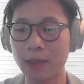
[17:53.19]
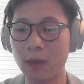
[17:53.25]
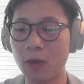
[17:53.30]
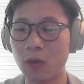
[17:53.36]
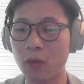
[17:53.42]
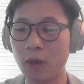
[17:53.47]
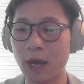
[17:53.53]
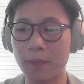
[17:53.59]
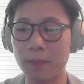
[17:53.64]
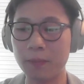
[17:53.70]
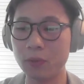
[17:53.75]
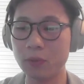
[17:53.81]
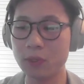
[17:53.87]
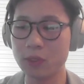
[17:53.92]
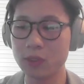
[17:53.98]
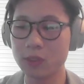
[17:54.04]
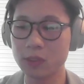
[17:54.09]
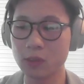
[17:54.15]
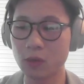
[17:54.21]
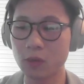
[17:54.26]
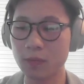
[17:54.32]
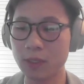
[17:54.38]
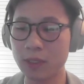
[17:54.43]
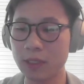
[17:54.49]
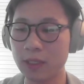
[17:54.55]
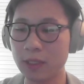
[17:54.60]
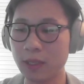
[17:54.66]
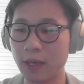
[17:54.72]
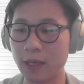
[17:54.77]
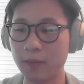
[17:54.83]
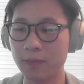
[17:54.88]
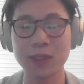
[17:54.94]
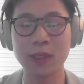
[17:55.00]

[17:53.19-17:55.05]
that, oh, I'm building so many